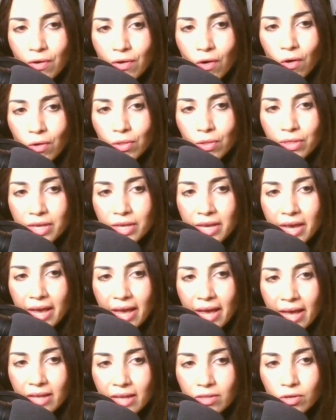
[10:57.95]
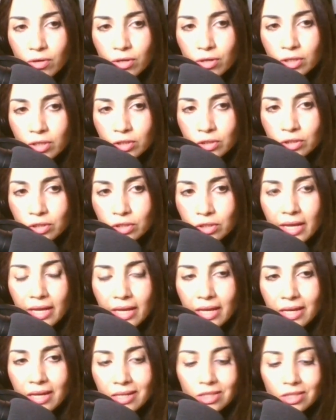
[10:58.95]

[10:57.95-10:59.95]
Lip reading: all the headers and